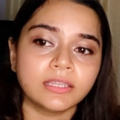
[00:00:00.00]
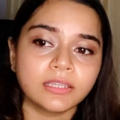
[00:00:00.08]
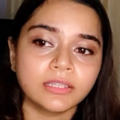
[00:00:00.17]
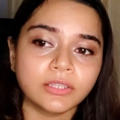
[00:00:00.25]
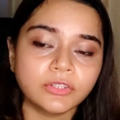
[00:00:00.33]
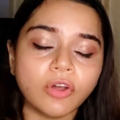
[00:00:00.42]

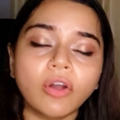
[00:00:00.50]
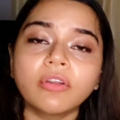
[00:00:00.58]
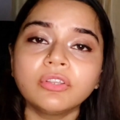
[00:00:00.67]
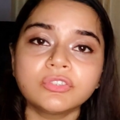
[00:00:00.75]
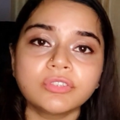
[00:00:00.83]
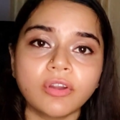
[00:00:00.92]
talking
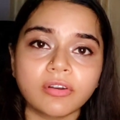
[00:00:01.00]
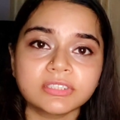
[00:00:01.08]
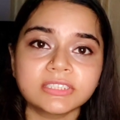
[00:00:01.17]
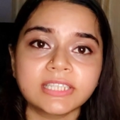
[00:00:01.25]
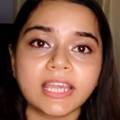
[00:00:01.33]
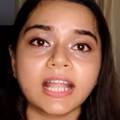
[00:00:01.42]
to
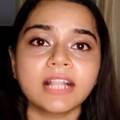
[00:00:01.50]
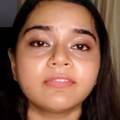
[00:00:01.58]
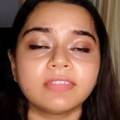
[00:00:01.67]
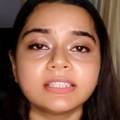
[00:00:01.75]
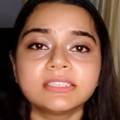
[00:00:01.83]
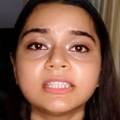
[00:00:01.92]
yourself,
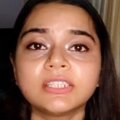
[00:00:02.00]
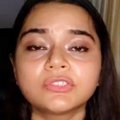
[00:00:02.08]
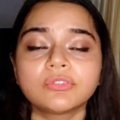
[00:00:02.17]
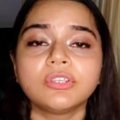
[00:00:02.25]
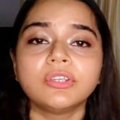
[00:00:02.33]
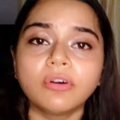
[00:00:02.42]
listening to
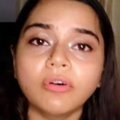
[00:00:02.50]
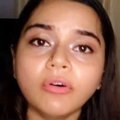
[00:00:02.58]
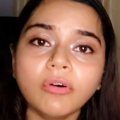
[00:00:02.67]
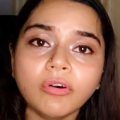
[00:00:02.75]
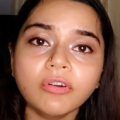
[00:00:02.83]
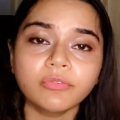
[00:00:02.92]

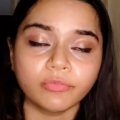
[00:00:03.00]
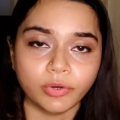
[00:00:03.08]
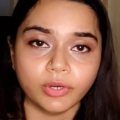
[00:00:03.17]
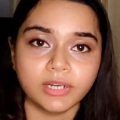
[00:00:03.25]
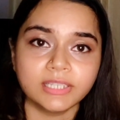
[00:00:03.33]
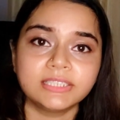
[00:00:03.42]
your
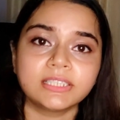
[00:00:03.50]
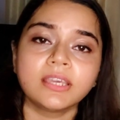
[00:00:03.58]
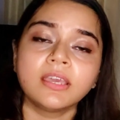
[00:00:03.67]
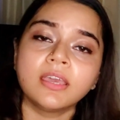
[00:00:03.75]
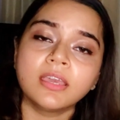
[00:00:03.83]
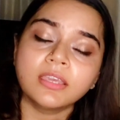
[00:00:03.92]
words,
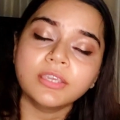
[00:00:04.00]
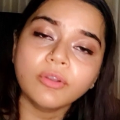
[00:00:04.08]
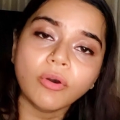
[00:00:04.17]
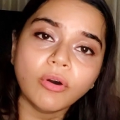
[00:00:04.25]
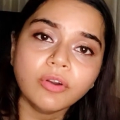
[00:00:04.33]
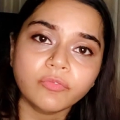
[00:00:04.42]

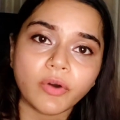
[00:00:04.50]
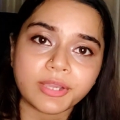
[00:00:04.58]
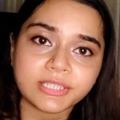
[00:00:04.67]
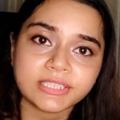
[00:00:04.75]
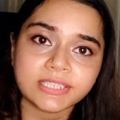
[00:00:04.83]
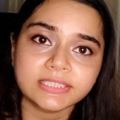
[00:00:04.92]
your
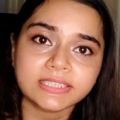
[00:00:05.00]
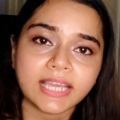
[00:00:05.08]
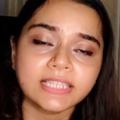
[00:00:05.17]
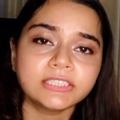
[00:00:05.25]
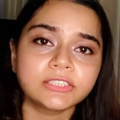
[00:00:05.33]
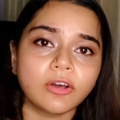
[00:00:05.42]
voices can
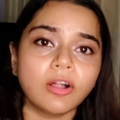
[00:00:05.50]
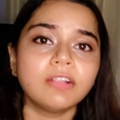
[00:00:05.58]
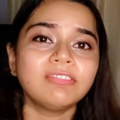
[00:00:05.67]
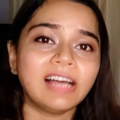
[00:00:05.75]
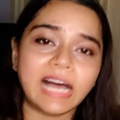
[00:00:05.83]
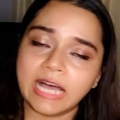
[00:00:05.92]
solve
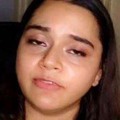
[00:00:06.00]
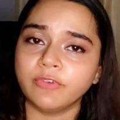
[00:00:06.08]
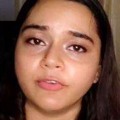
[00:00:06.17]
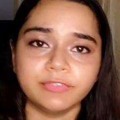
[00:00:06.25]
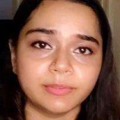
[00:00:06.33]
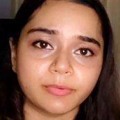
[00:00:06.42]
half
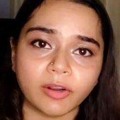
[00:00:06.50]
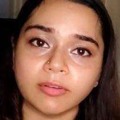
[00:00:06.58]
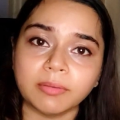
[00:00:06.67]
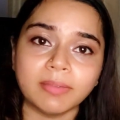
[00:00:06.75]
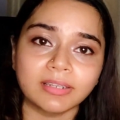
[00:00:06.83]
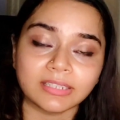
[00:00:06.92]
of the
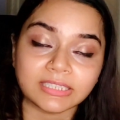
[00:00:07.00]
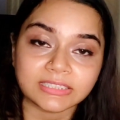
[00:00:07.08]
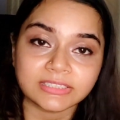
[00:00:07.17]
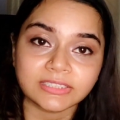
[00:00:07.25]
problem at least.